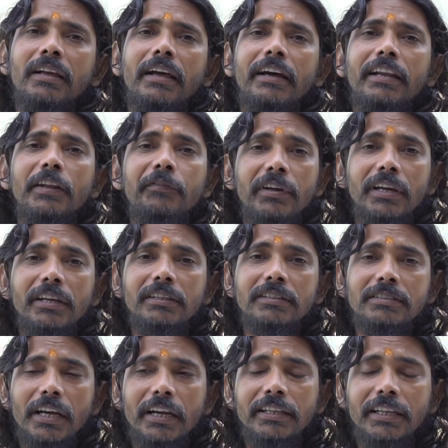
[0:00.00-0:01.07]
and living
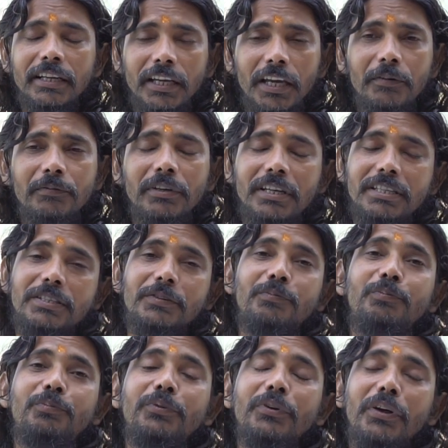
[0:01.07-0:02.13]
inside the cave is a
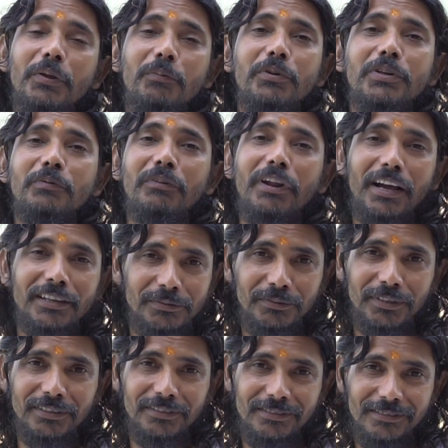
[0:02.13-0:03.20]
very beautiful
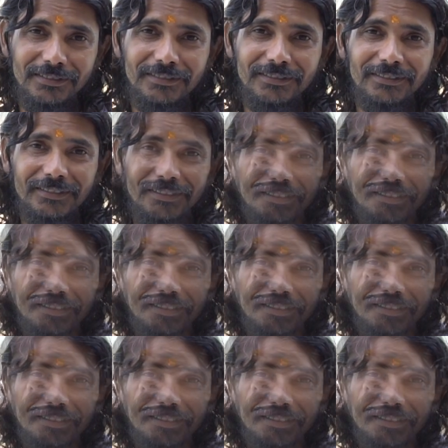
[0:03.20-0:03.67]
experience.